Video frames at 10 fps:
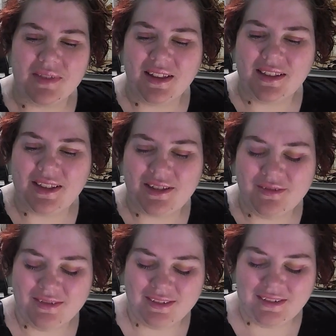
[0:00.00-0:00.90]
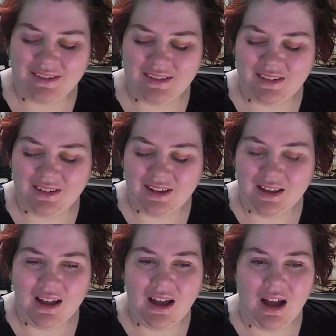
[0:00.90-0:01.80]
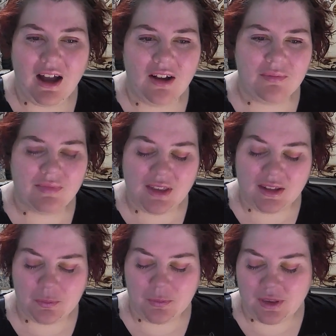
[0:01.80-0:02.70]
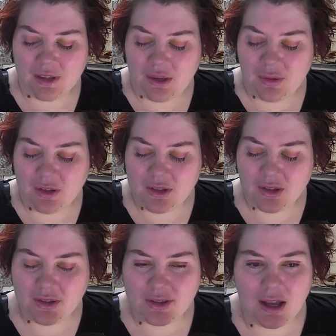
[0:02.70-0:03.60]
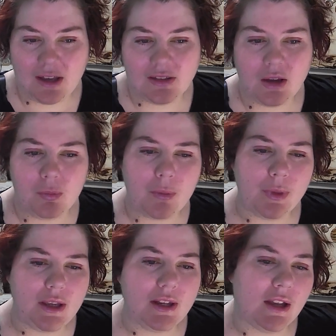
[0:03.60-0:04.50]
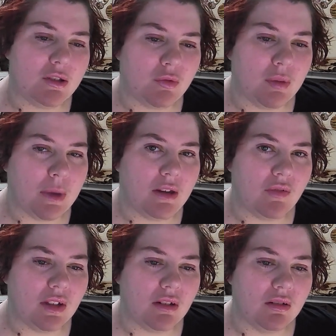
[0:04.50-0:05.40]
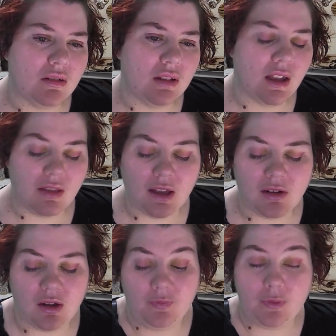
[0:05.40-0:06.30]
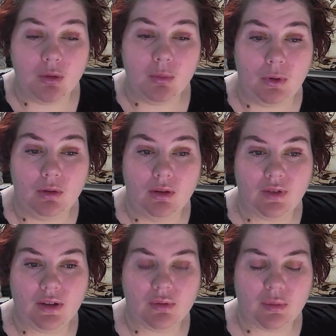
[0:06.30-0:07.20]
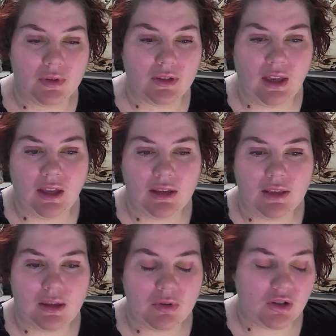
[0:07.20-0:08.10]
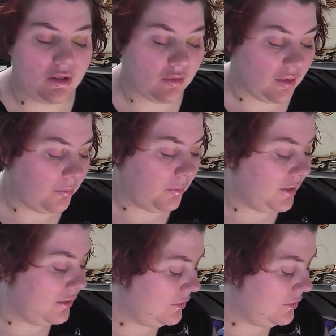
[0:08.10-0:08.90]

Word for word: That's cute. Um, that's really cute. It's a good size. I'll probably eat ice cream out of it. Like, not a full bowl of ice cream because I can't eat that much ice cream, but